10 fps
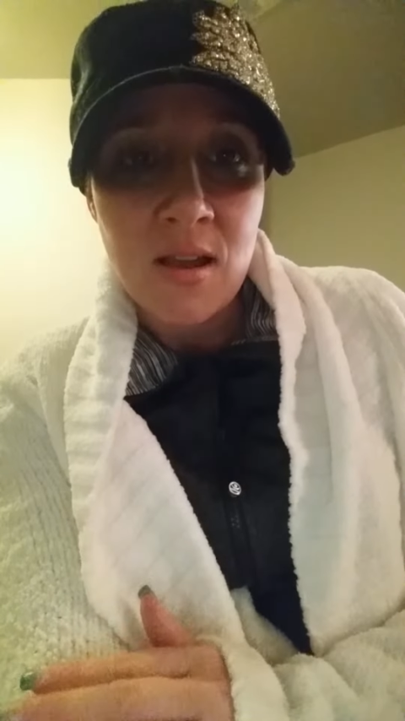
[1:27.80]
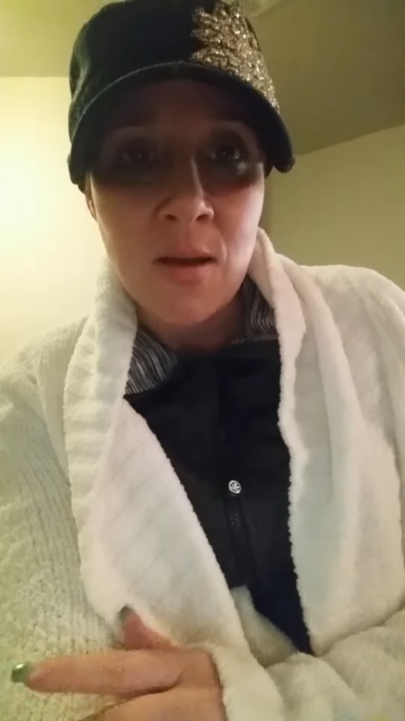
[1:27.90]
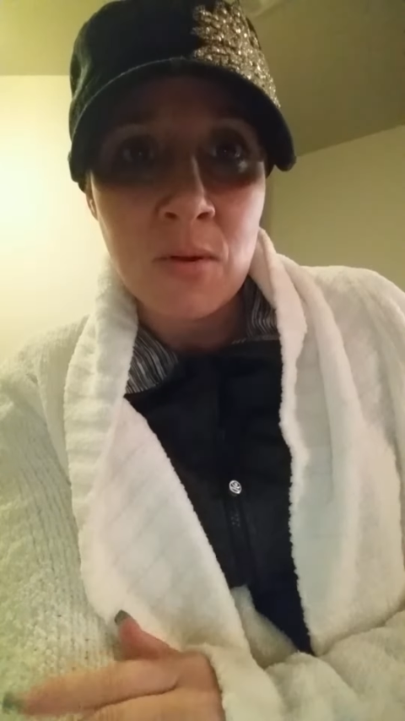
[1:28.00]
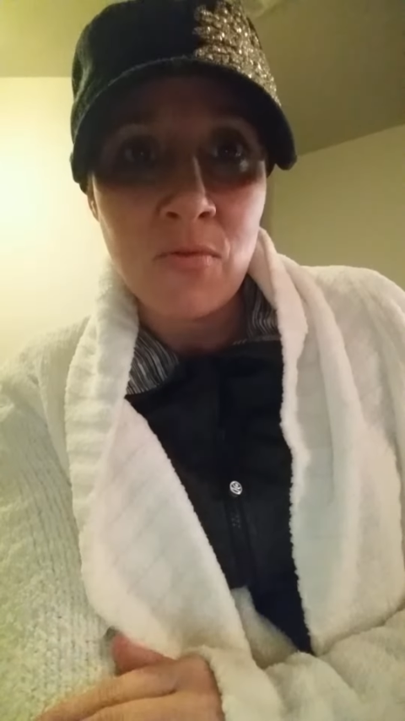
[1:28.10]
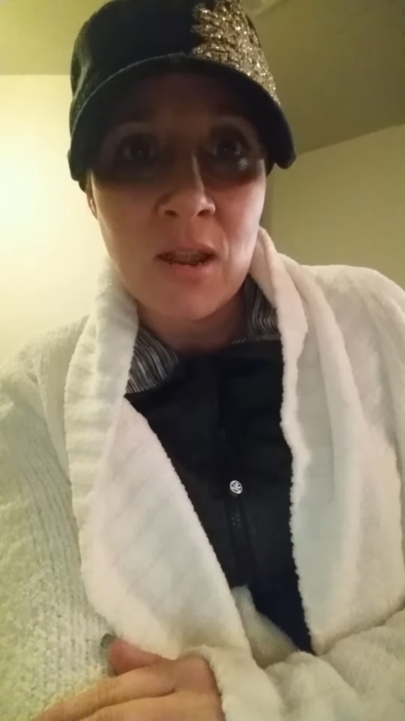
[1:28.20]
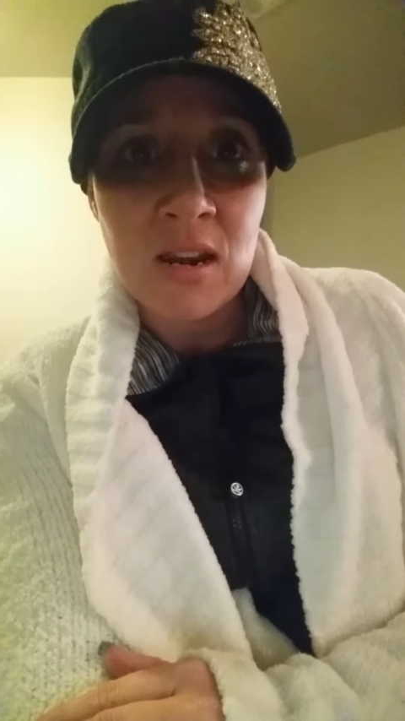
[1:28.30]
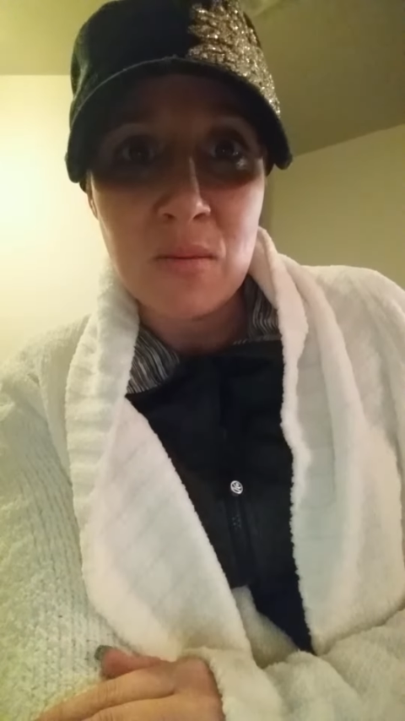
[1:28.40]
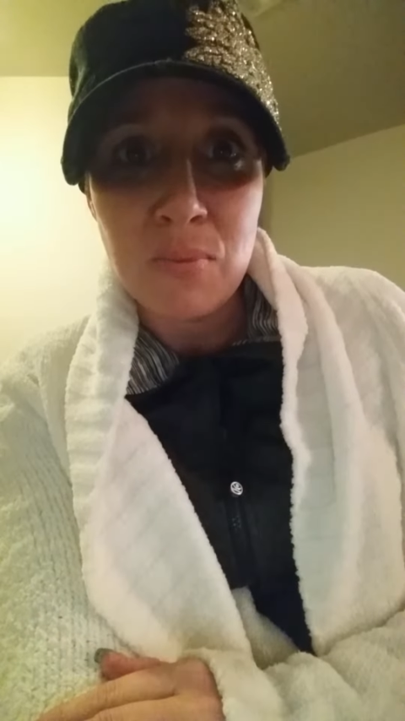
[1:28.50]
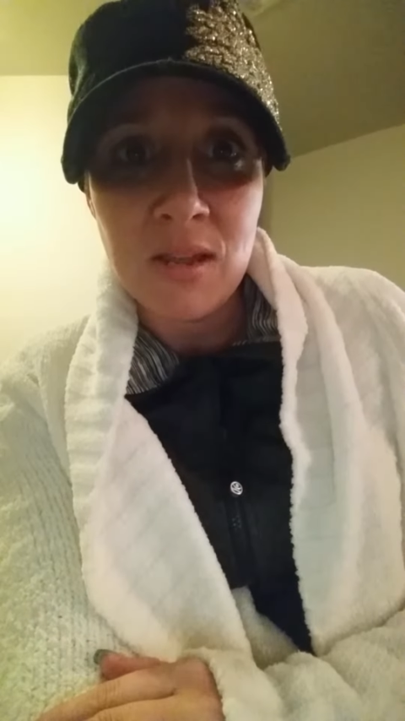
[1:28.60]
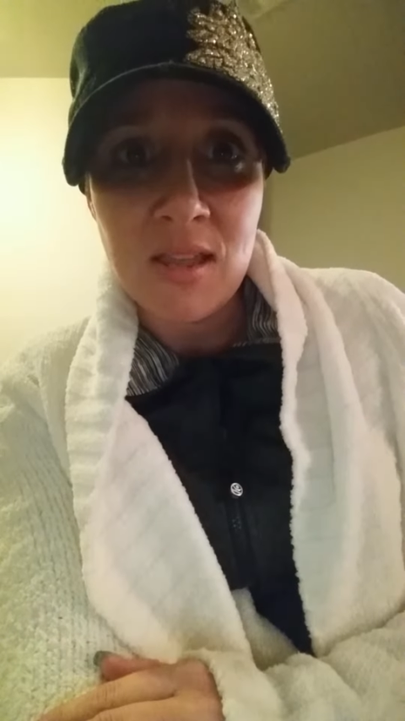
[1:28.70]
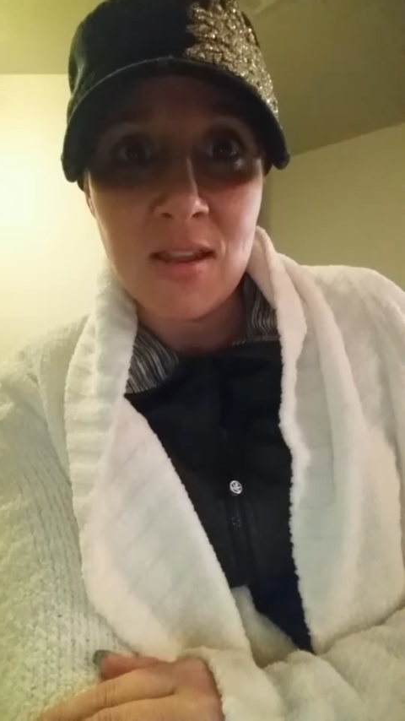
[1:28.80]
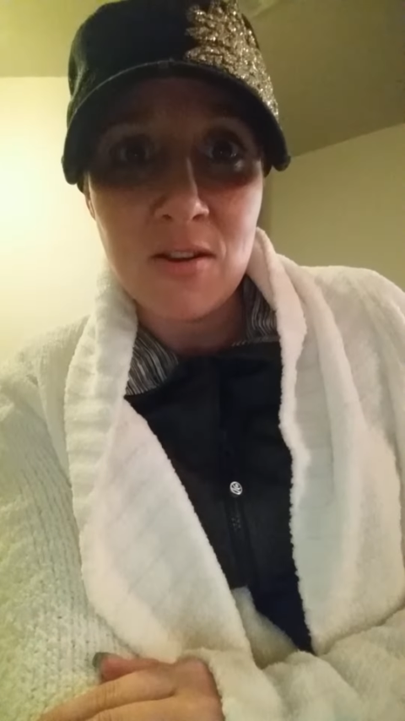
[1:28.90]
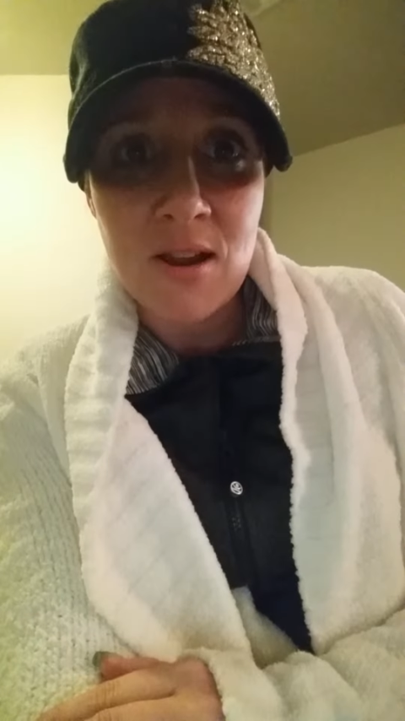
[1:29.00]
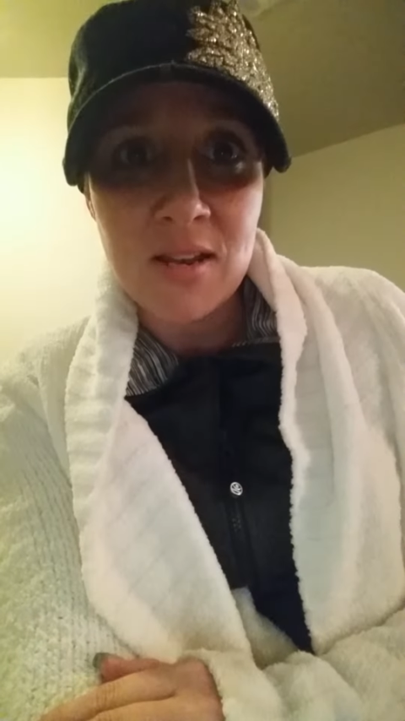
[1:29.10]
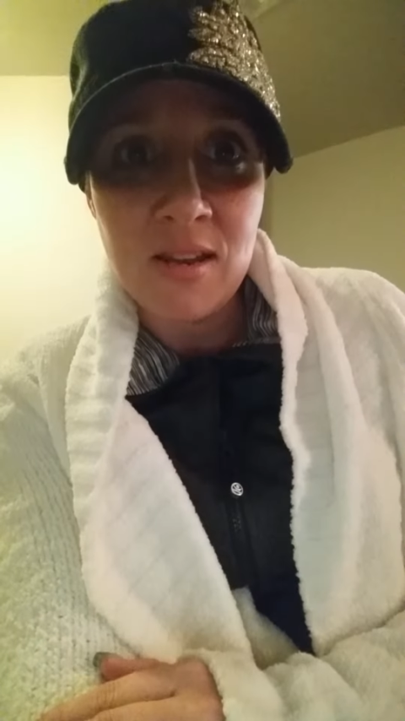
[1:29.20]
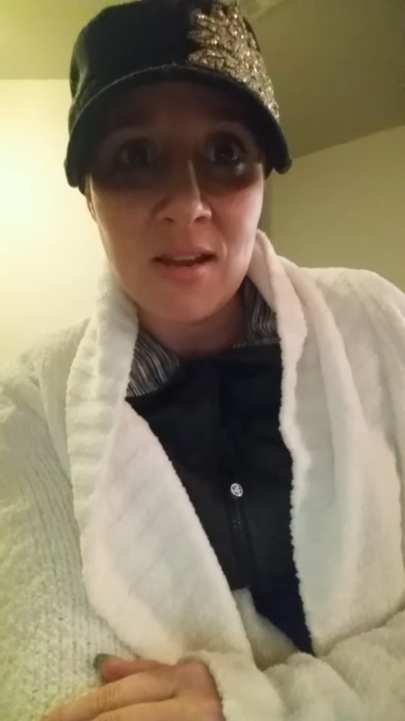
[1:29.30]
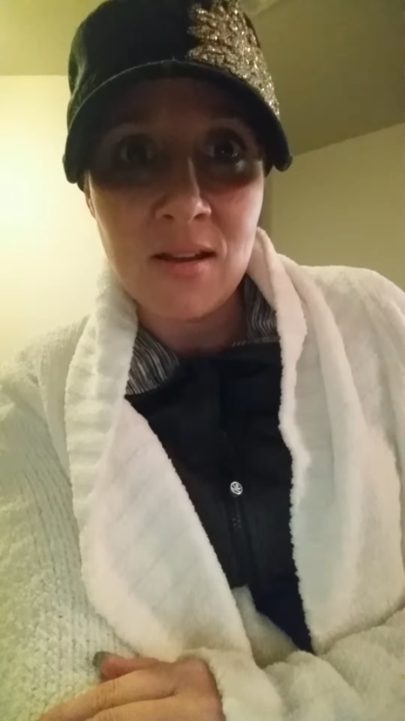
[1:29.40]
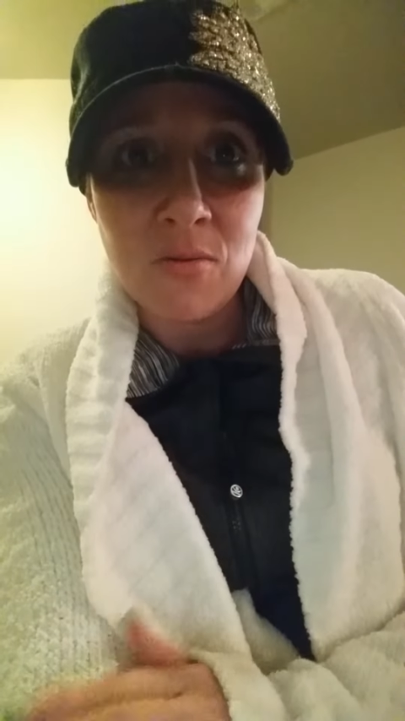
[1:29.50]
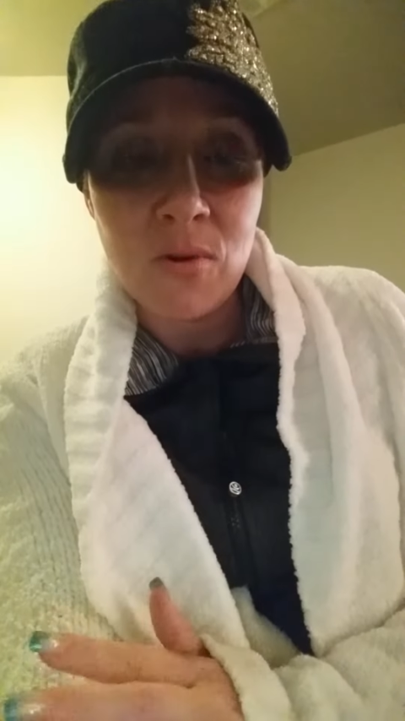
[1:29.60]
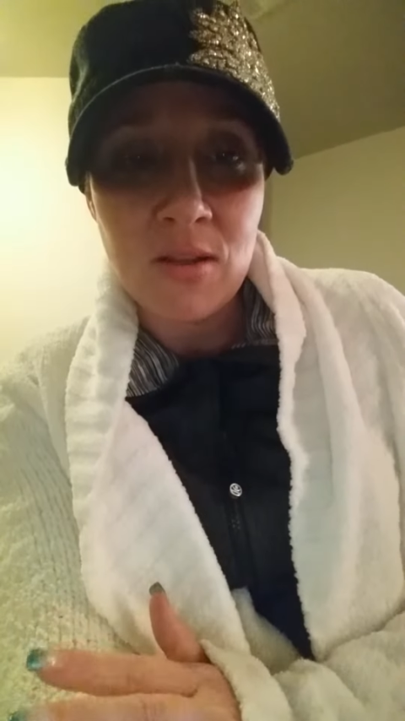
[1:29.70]
um, if we end up picking your
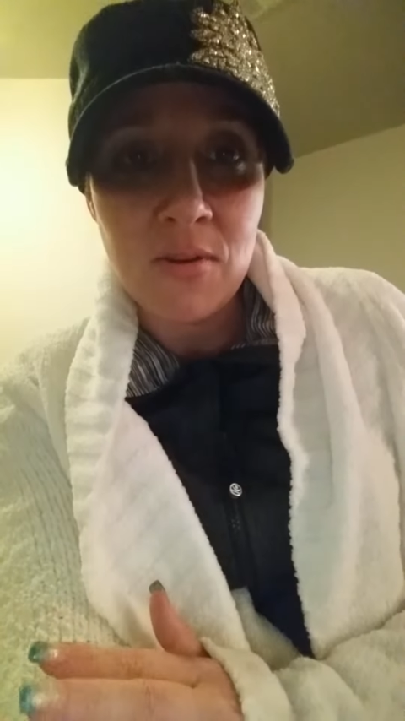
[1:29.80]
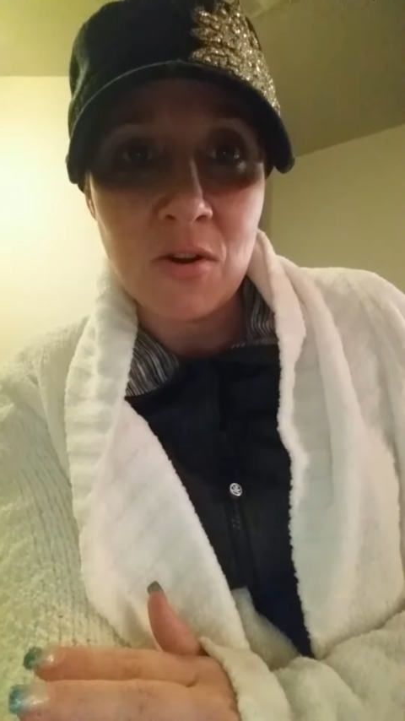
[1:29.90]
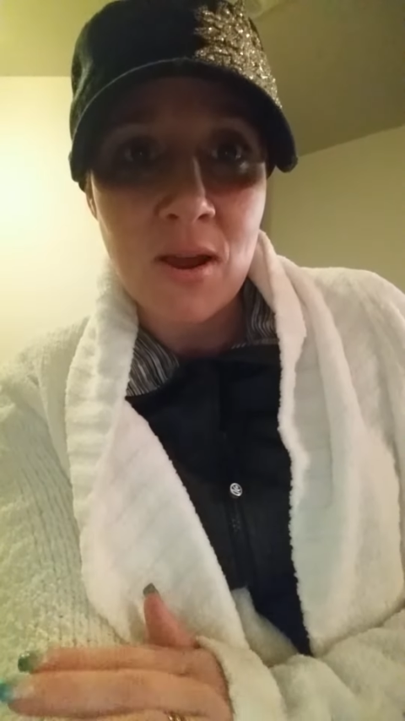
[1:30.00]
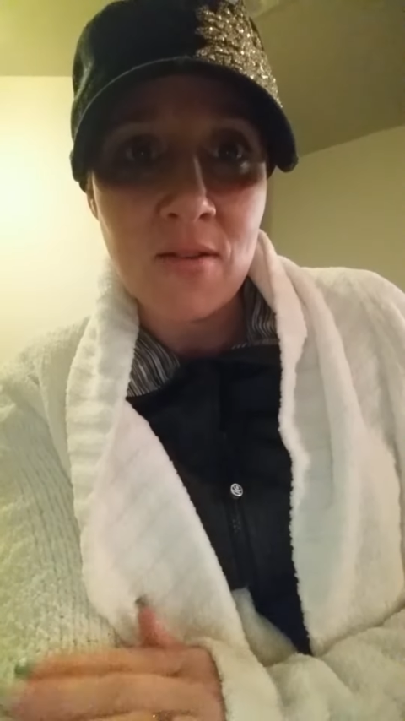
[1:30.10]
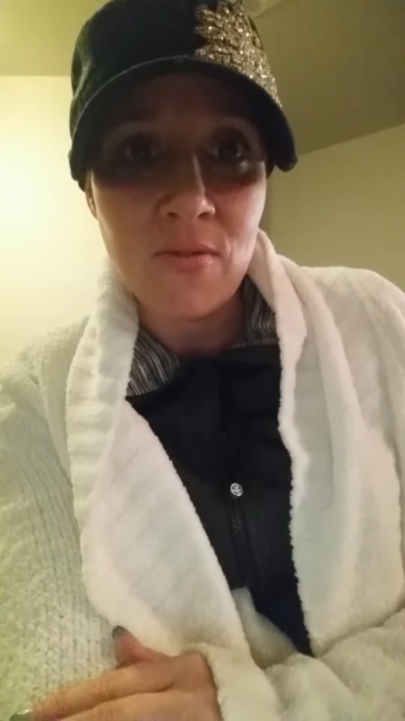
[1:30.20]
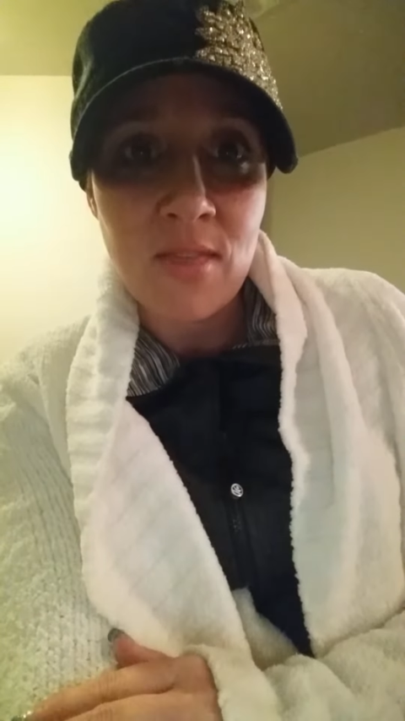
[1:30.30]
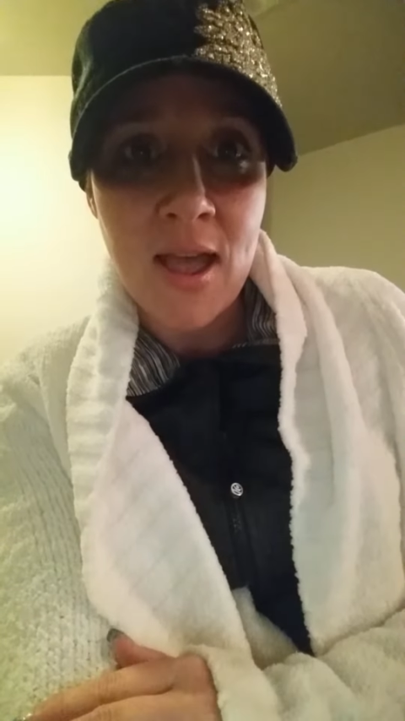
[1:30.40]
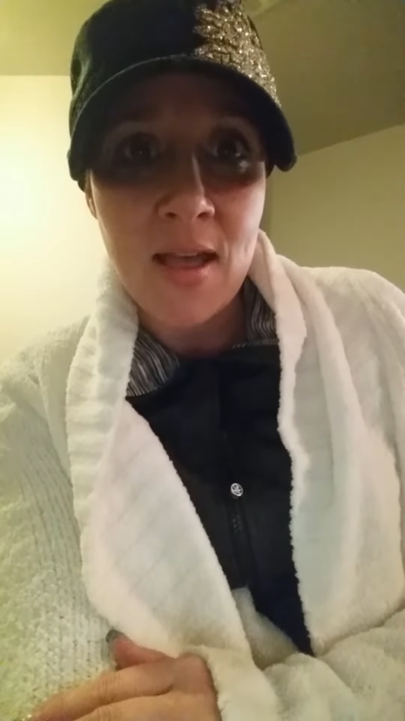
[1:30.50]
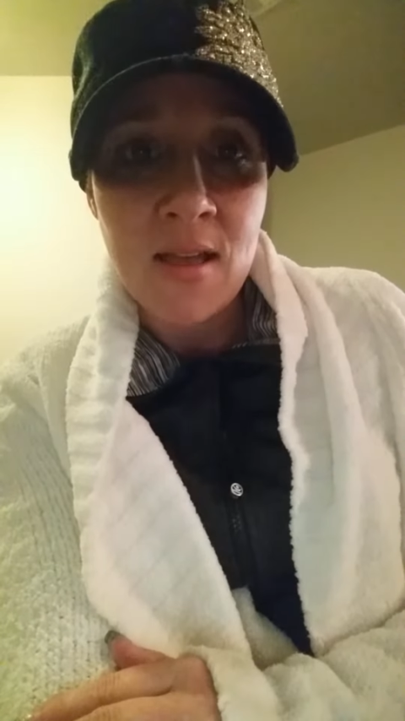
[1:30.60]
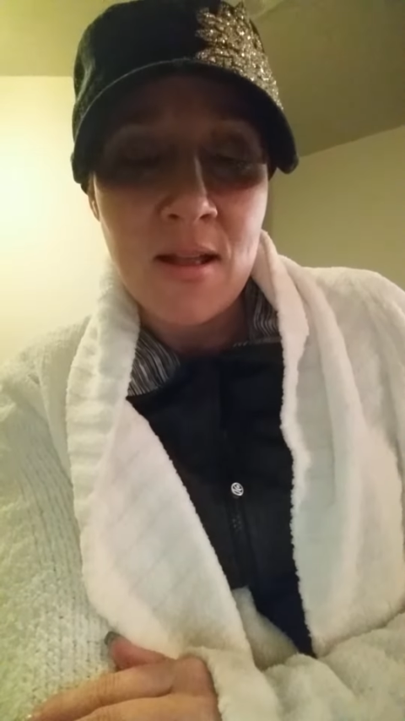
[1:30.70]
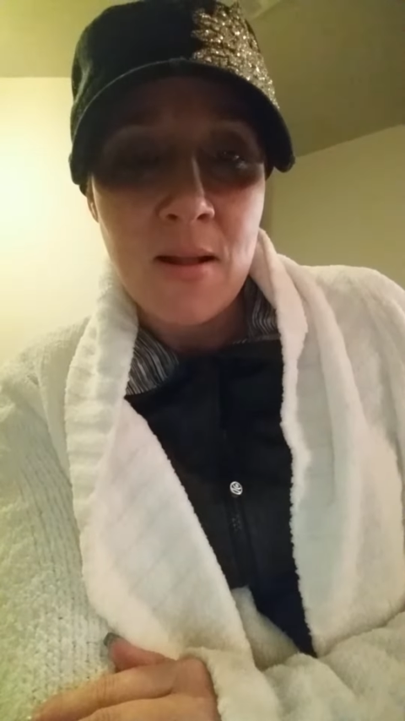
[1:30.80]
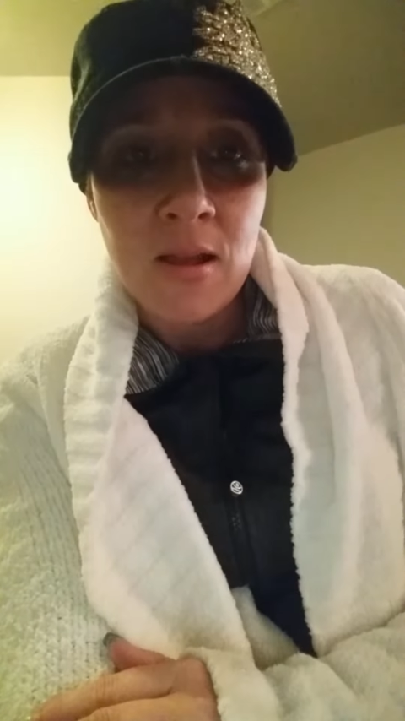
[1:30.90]
idea, we'll give you credit for that.